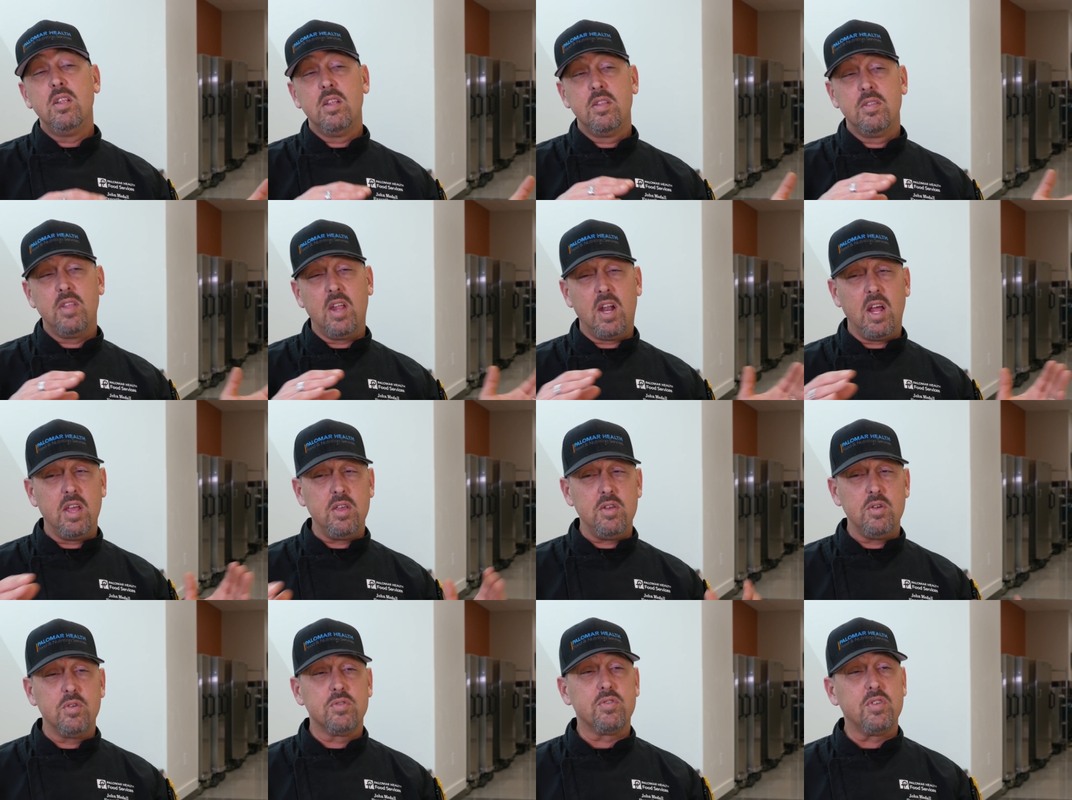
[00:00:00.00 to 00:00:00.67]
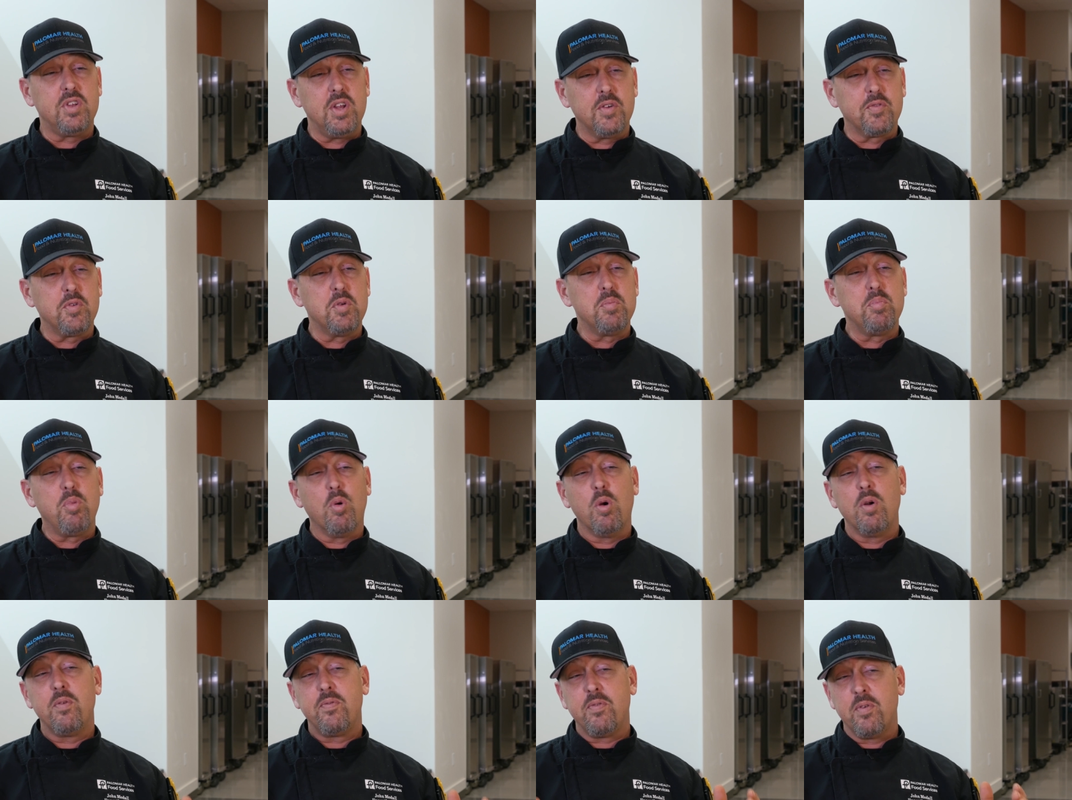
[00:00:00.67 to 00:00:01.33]
Then I use a different
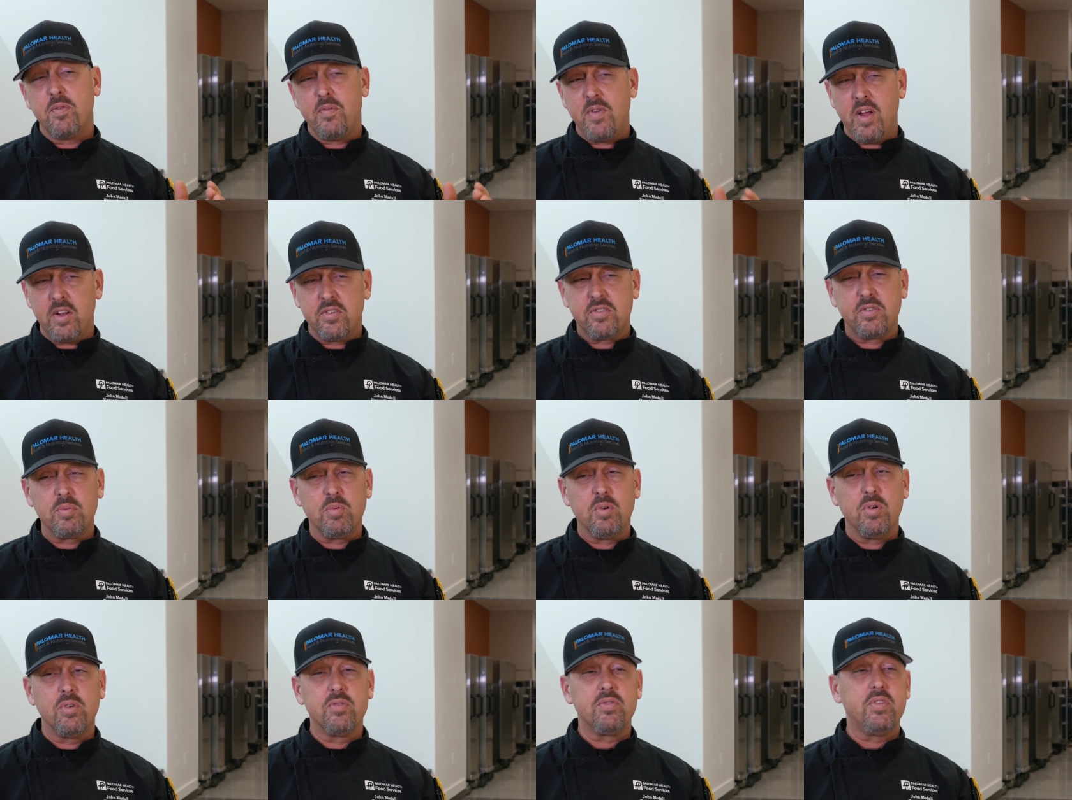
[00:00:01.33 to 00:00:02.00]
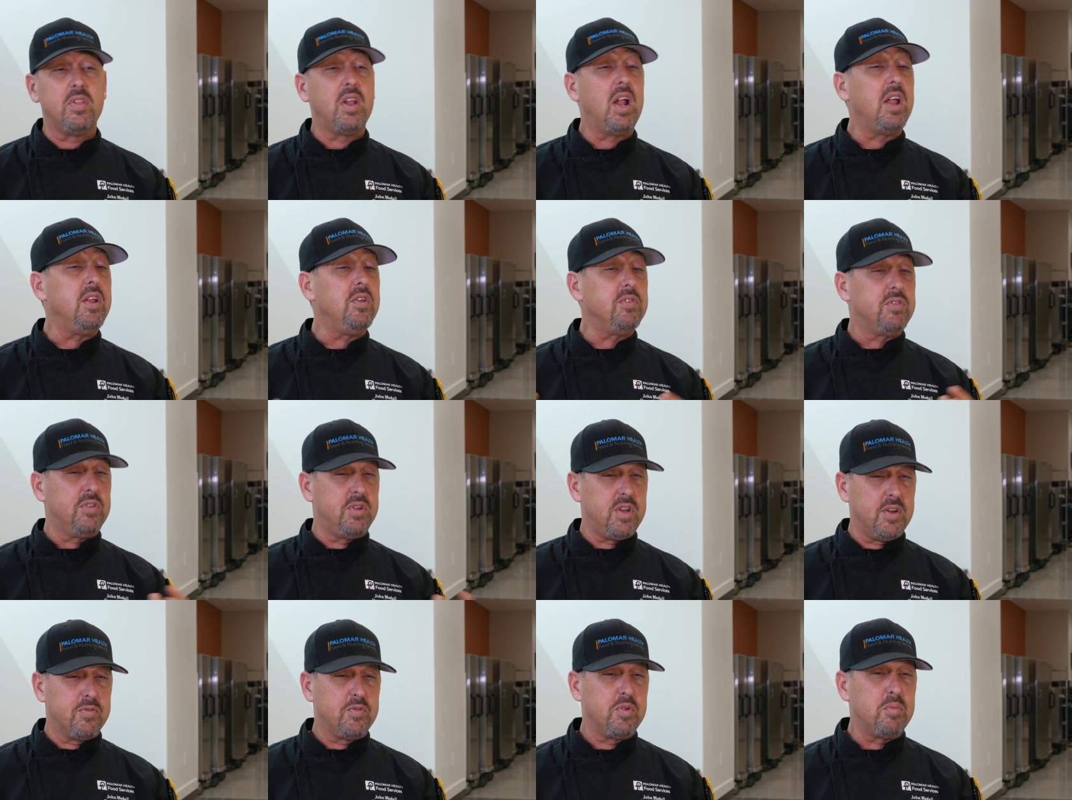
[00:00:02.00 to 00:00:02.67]
board for vegetables, and then I use a
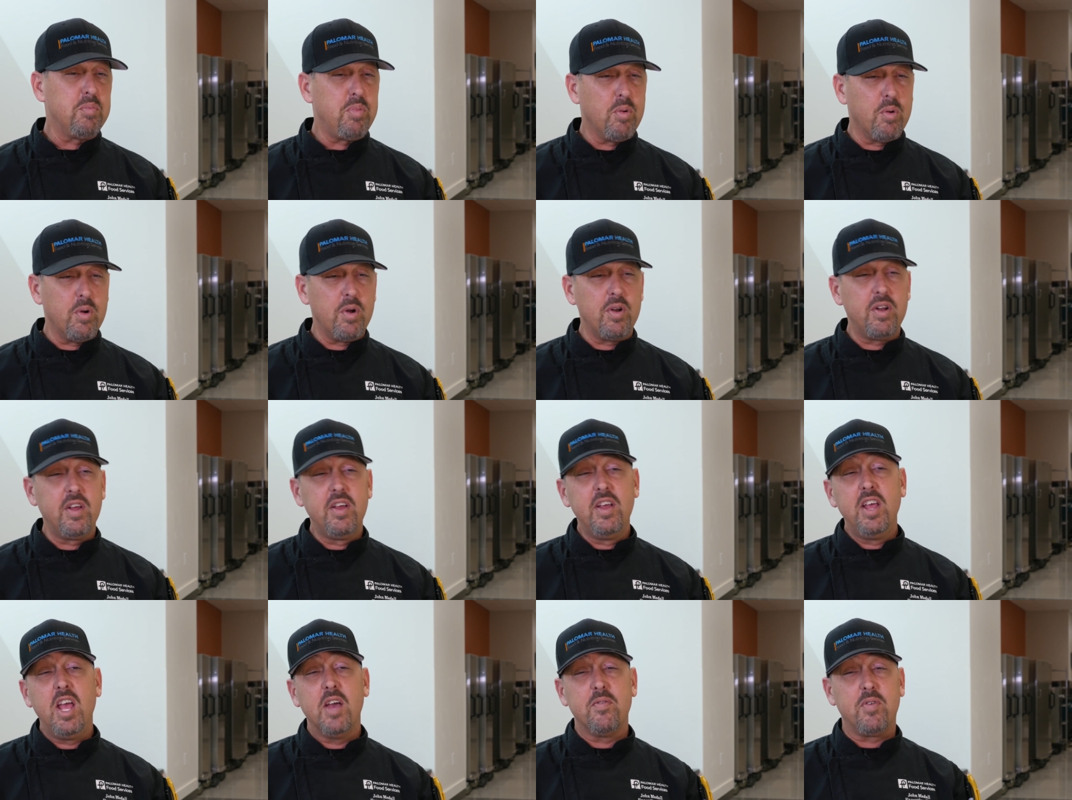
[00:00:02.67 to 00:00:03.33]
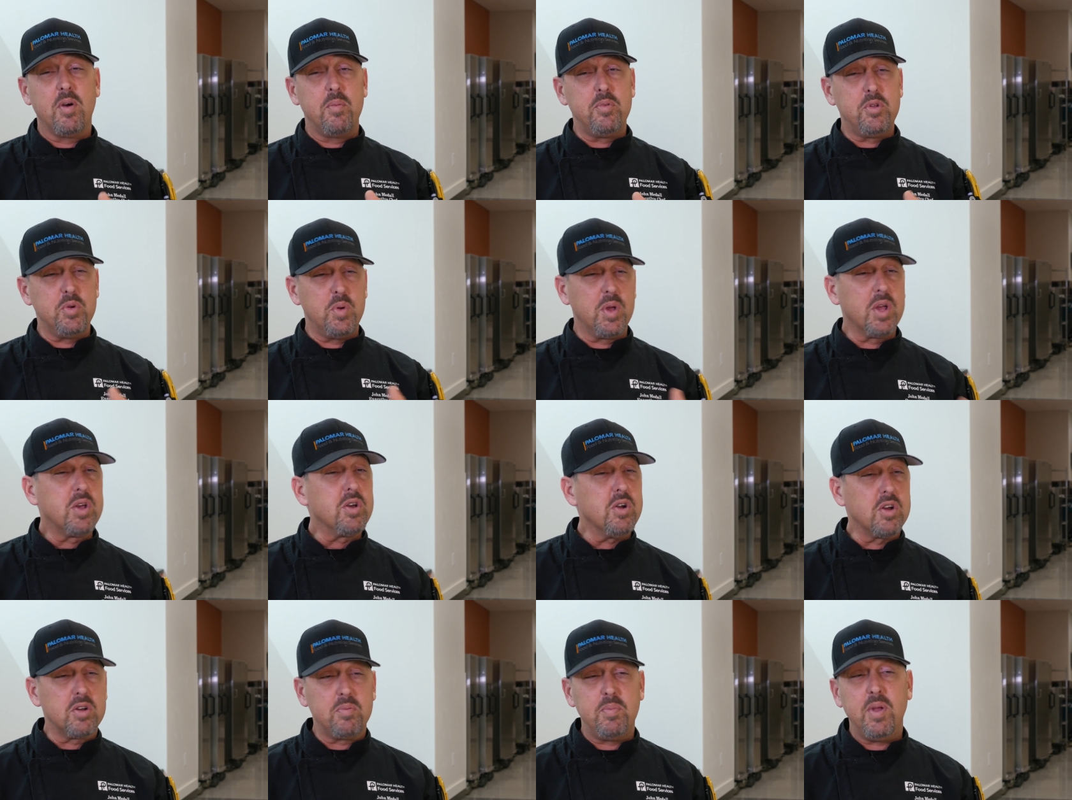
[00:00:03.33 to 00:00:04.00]
different board if I'm doing
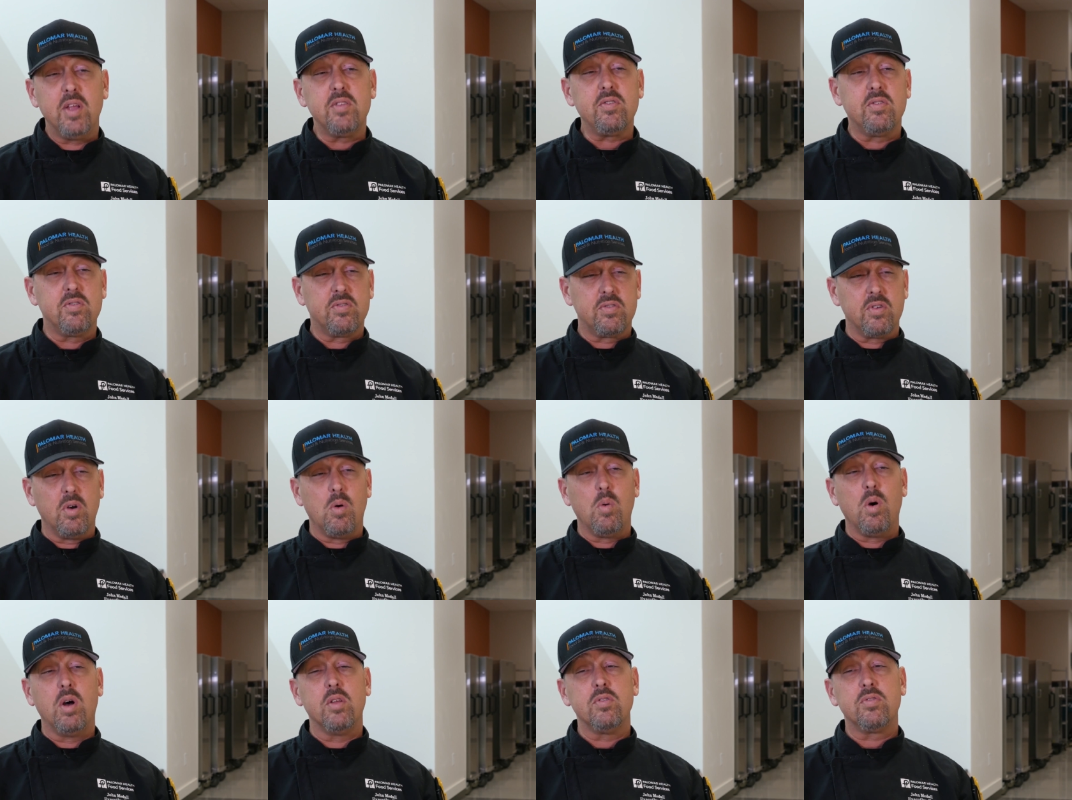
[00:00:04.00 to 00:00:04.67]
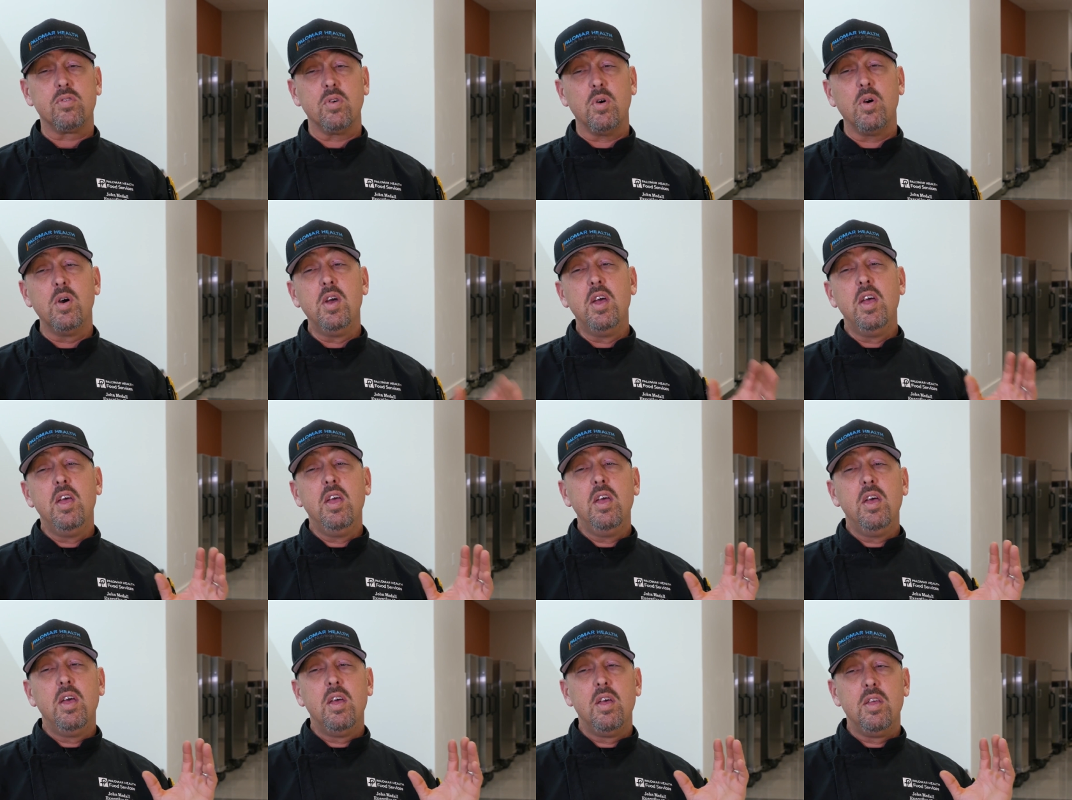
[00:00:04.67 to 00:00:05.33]
cooked meats and so on. So
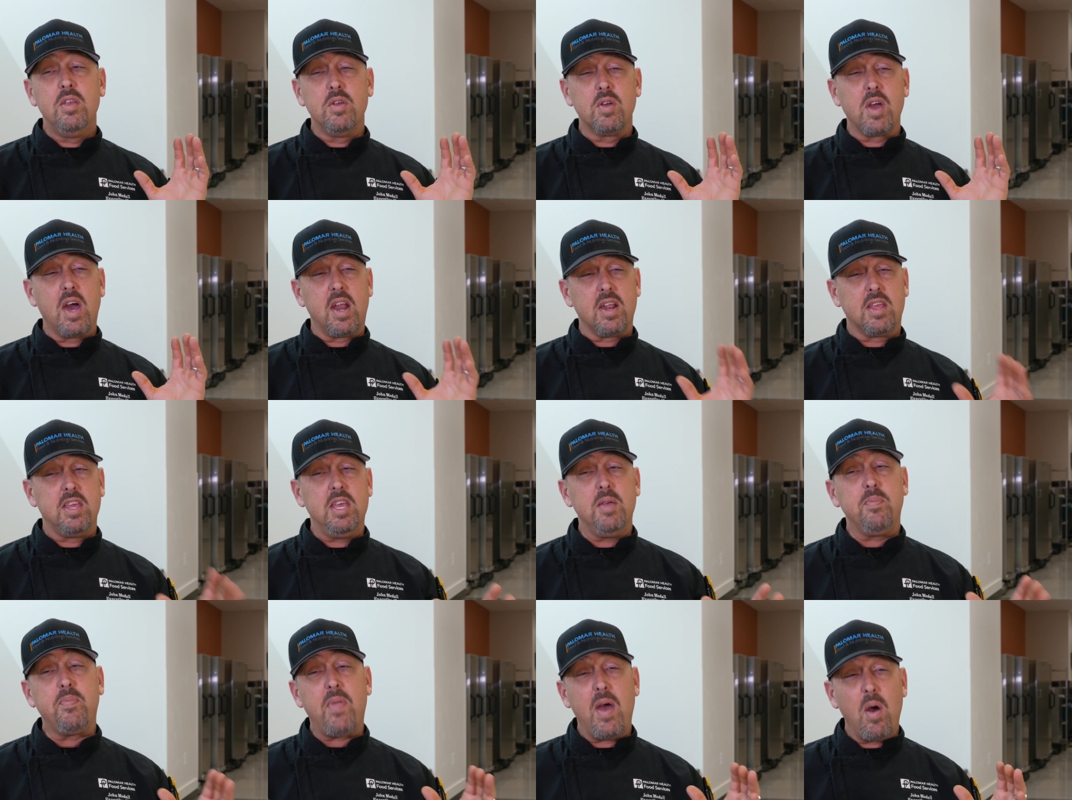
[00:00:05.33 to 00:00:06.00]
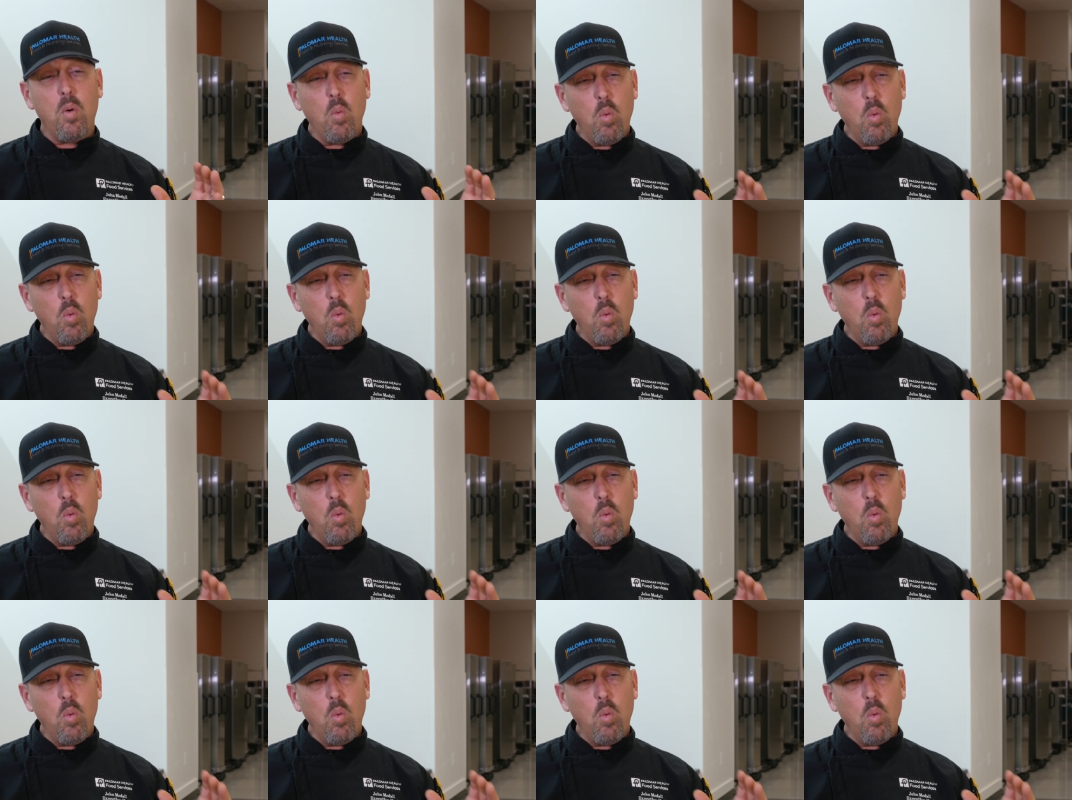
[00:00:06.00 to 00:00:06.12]
you got to keep that